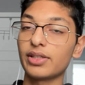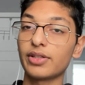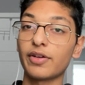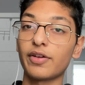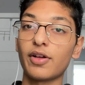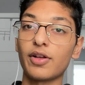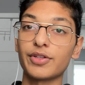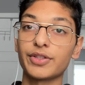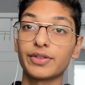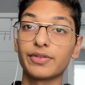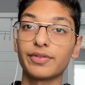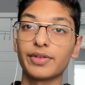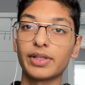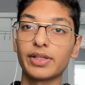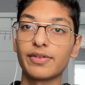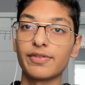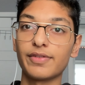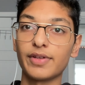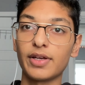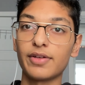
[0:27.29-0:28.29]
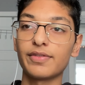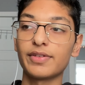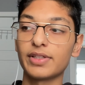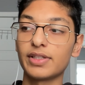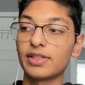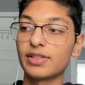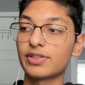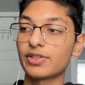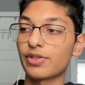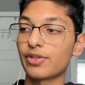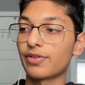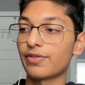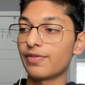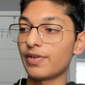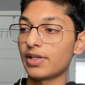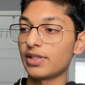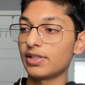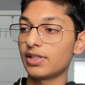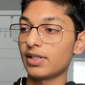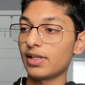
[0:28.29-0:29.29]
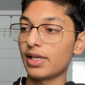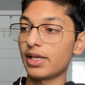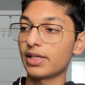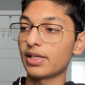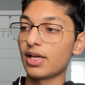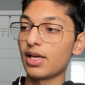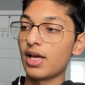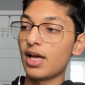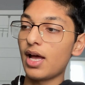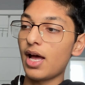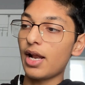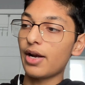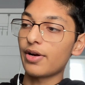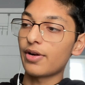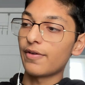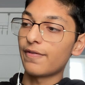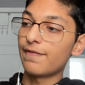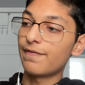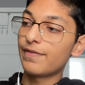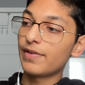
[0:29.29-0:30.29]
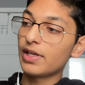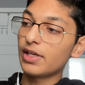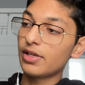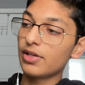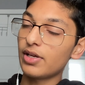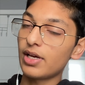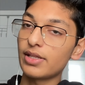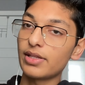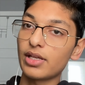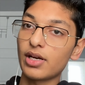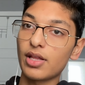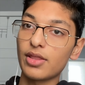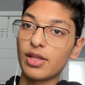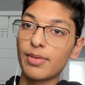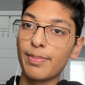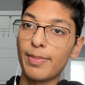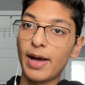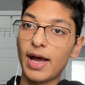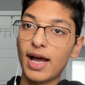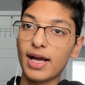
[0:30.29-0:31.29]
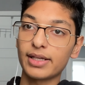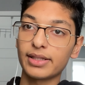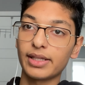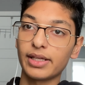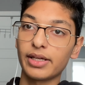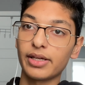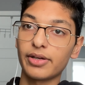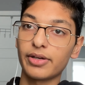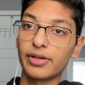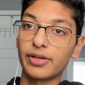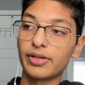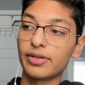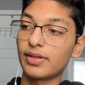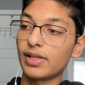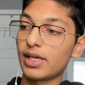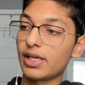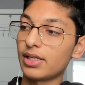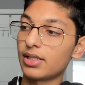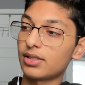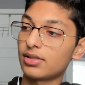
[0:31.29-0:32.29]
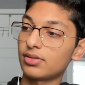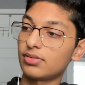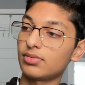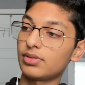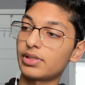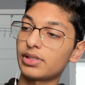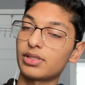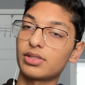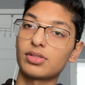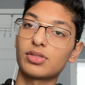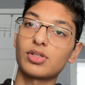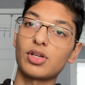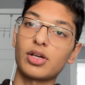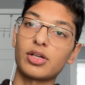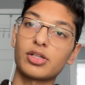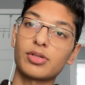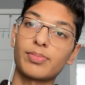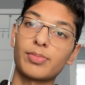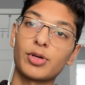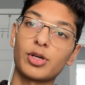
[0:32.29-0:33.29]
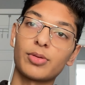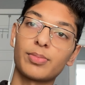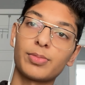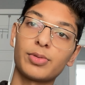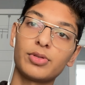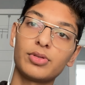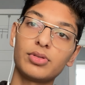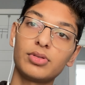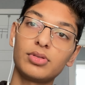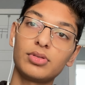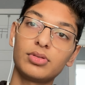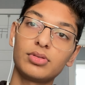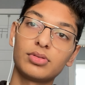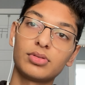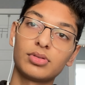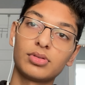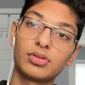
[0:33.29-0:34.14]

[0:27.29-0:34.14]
They're also really velvety, so they're fun to I don't know, feel. And then on the back they are this dark purple.